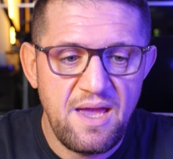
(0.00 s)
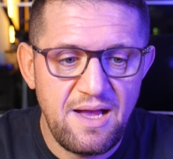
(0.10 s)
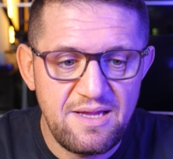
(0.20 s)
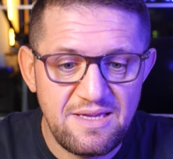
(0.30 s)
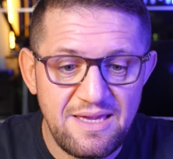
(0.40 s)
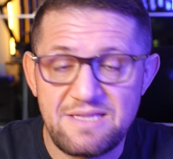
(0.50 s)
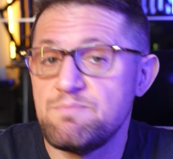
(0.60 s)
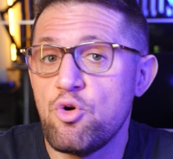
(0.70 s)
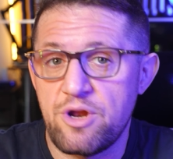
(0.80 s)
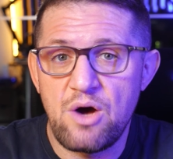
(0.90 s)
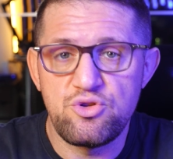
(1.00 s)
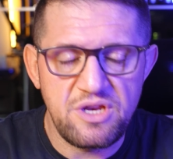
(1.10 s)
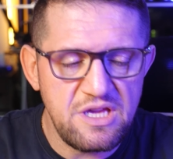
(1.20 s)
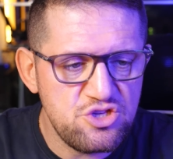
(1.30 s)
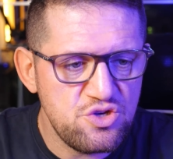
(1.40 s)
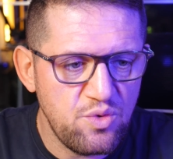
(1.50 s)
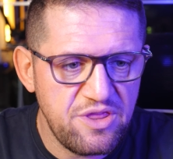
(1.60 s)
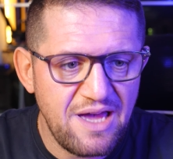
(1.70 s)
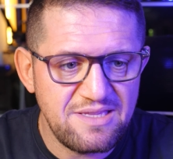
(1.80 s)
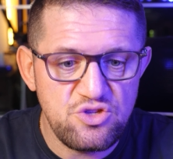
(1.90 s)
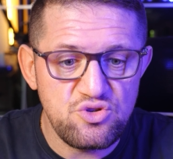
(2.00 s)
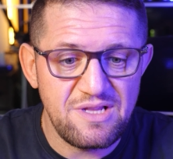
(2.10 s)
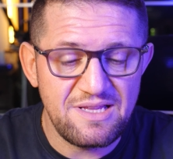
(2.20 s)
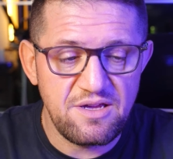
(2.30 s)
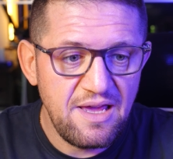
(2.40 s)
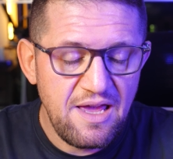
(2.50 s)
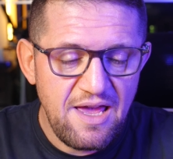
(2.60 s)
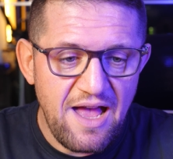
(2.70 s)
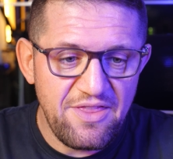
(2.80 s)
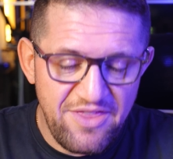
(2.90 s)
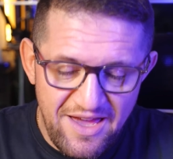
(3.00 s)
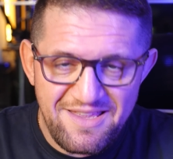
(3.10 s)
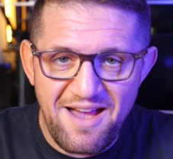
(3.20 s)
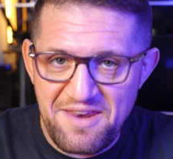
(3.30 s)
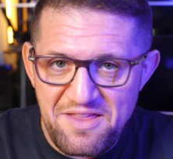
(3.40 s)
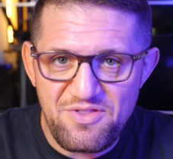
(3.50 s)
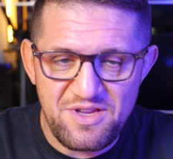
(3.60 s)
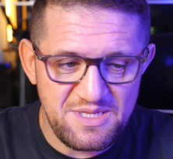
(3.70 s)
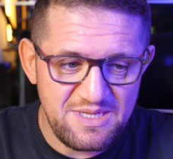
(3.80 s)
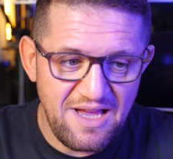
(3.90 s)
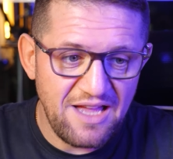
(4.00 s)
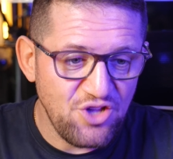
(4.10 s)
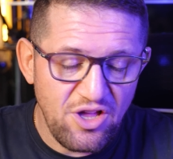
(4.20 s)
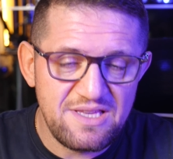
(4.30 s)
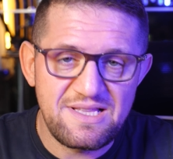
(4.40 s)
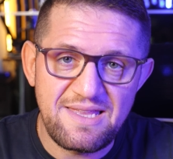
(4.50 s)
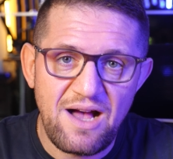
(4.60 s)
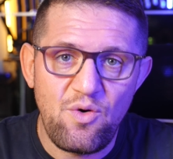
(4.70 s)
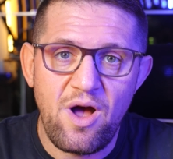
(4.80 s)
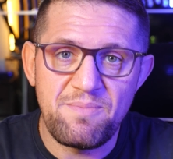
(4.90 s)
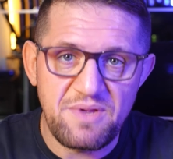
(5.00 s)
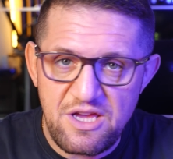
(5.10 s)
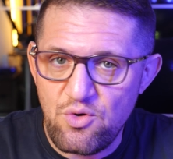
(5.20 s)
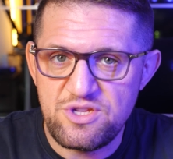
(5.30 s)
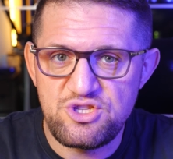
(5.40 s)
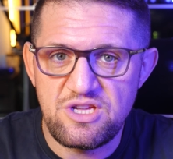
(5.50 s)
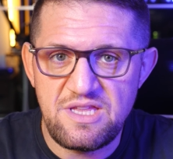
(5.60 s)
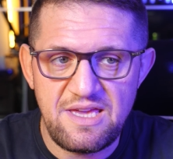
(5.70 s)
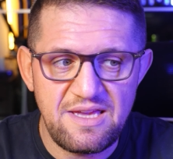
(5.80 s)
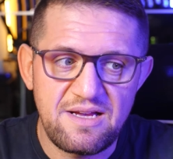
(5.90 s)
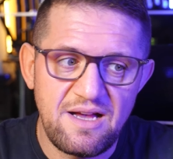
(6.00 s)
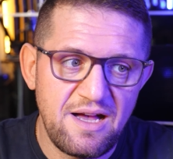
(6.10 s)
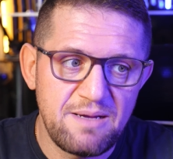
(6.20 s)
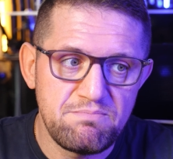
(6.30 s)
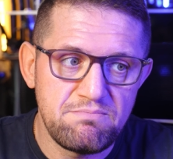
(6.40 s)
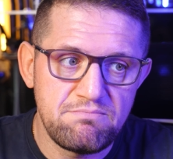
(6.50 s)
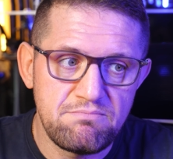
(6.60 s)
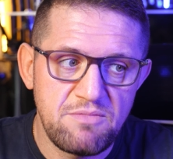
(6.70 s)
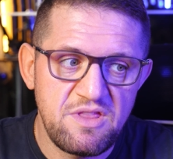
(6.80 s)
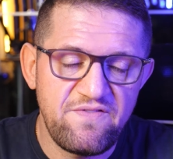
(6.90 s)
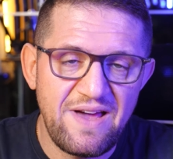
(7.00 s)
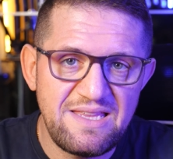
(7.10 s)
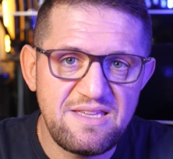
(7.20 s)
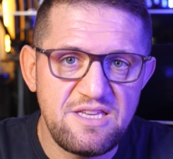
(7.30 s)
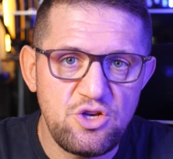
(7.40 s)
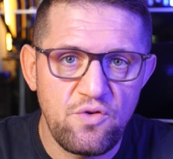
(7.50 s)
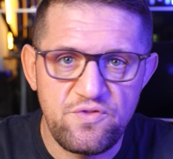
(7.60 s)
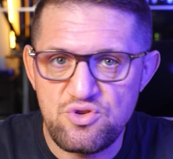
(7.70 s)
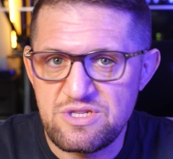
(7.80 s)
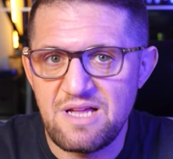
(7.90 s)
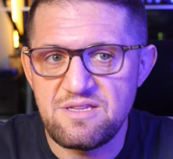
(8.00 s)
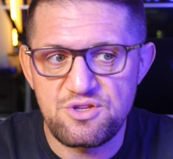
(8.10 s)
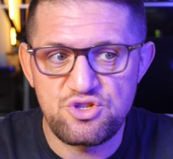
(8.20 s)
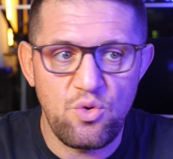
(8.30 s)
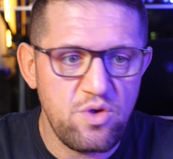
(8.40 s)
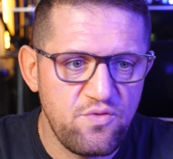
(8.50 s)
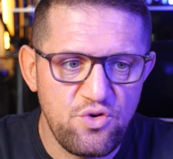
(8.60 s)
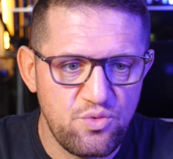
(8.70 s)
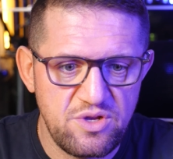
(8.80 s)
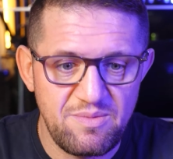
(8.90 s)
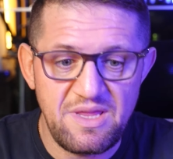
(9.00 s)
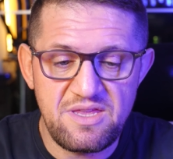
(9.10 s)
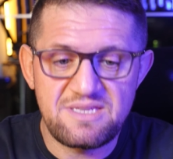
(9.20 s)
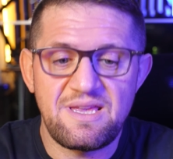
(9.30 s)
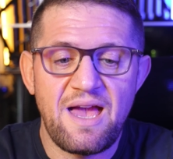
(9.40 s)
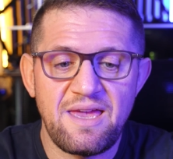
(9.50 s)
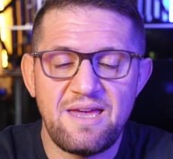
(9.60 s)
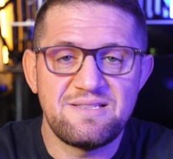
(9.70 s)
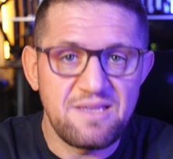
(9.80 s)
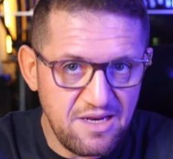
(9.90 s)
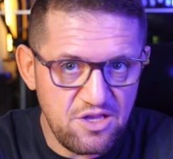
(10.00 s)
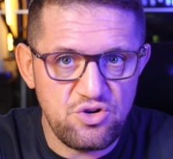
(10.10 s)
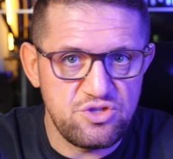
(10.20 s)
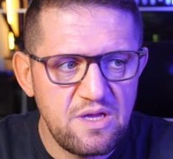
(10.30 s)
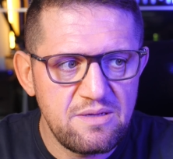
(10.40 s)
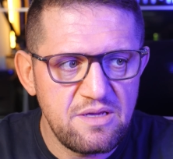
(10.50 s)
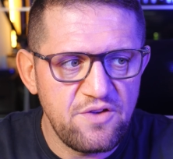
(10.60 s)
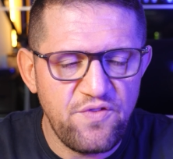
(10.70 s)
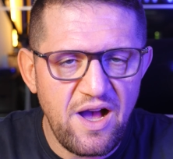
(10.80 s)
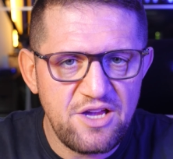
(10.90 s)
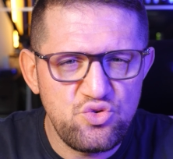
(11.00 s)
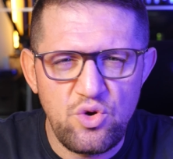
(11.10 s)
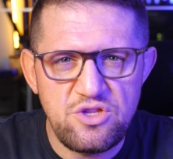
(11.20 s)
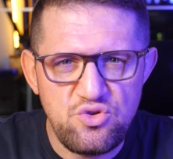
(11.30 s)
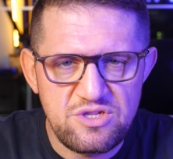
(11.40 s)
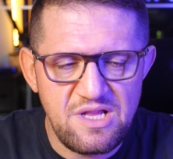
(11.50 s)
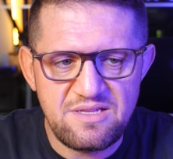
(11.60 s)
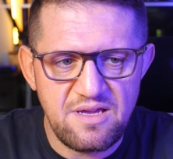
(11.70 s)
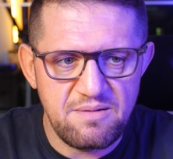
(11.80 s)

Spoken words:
get more outreach with that newsletter. And then I read this. And honestly, now I'm re-questioning the validity of newsletters going forward. I mean, this can get really good. If I do a newsletter,